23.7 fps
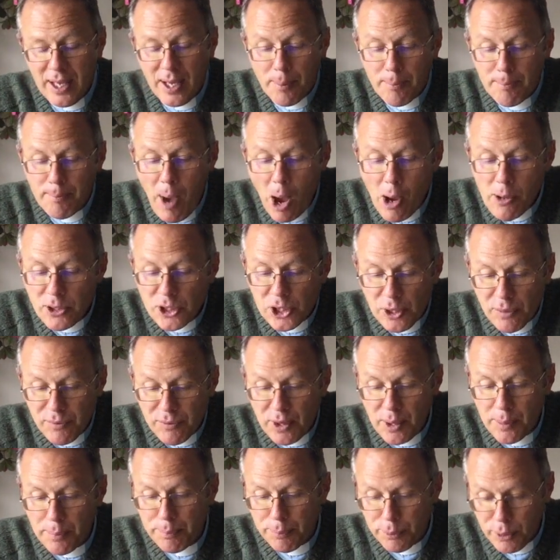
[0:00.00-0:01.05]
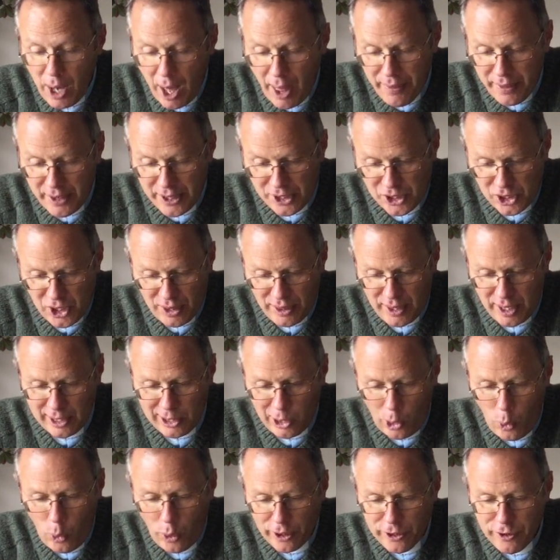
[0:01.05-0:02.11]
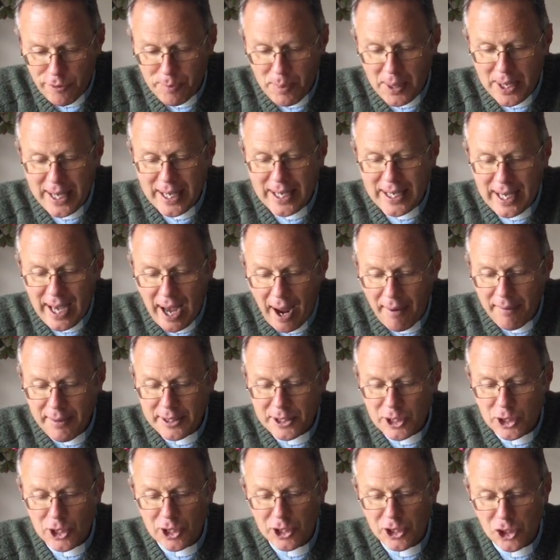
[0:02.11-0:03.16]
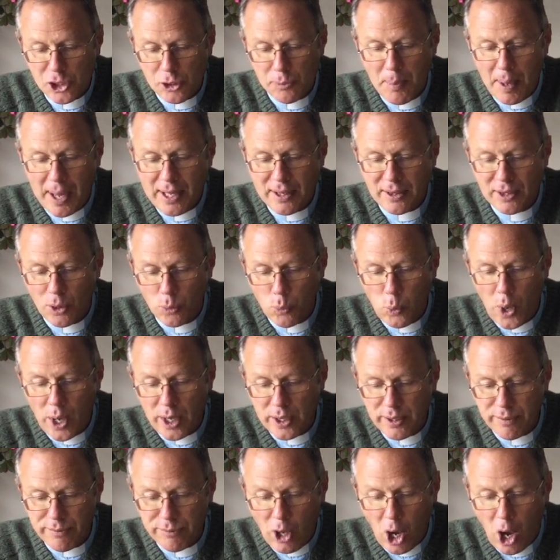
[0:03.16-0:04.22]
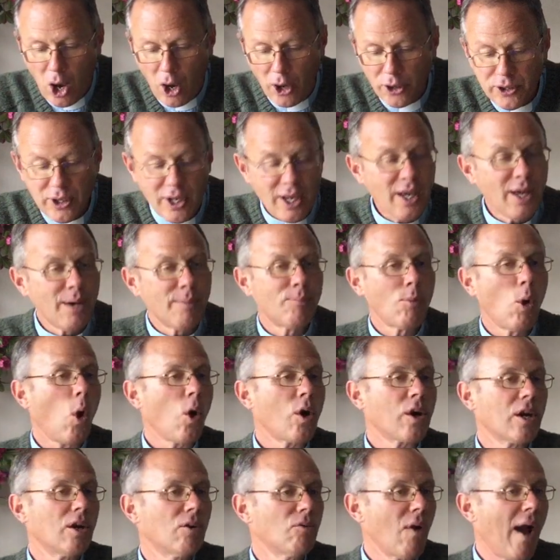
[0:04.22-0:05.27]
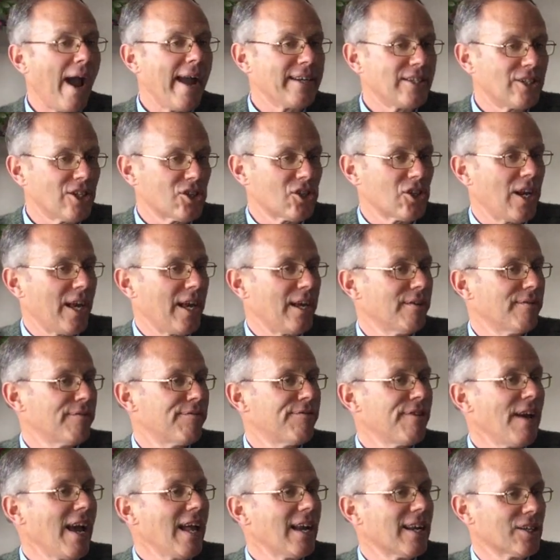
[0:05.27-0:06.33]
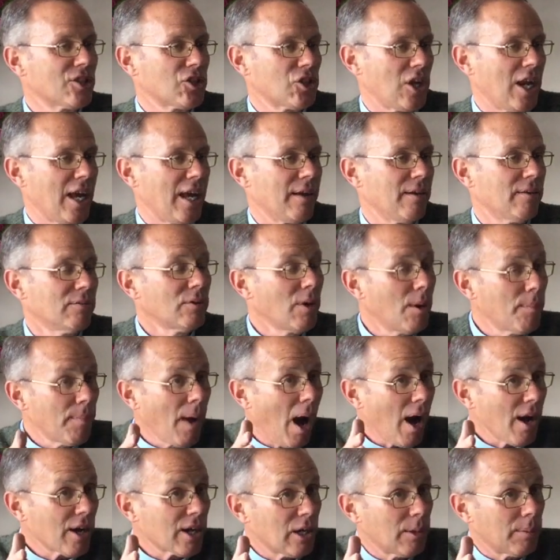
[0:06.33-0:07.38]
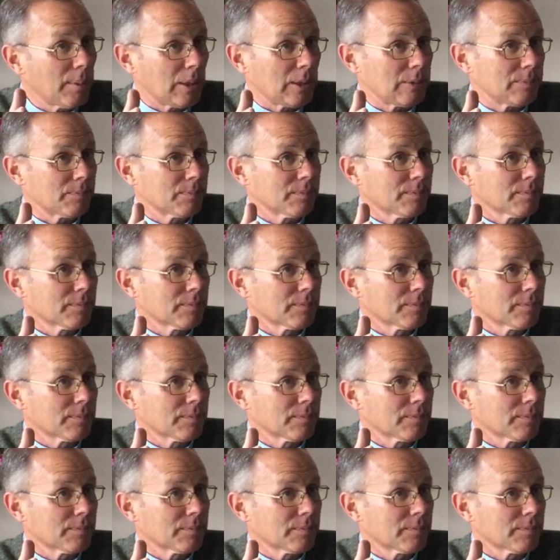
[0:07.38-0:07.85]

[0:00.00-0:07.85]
most of the brothers in the Lord have been encouraged to speak the word of God more courageously and fearlessly. Remarkable.